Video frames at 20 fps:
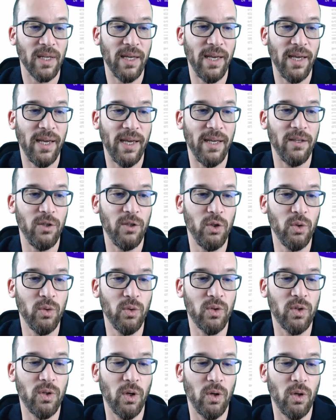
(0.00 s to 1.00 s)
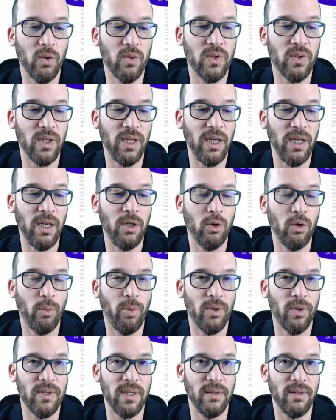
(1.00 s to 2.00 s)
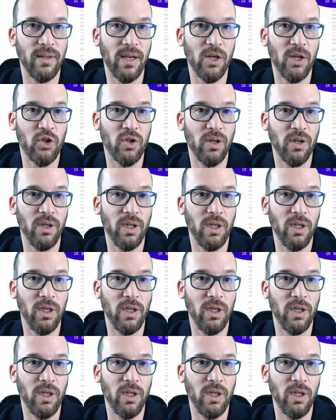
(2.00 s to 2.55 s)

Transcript: and use those in your presentation